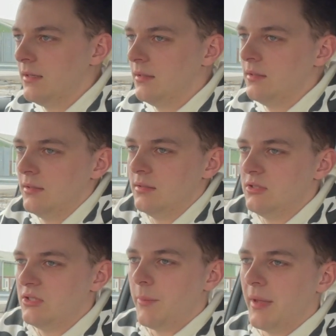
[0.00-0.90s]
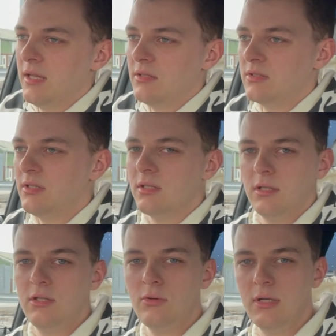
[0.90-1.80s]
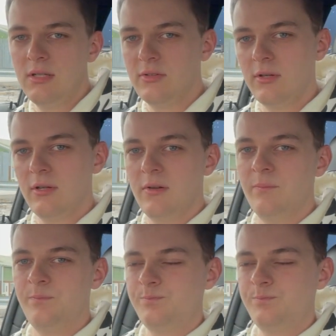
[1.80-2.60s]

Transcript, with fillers: it just depends, innit? You don't need to,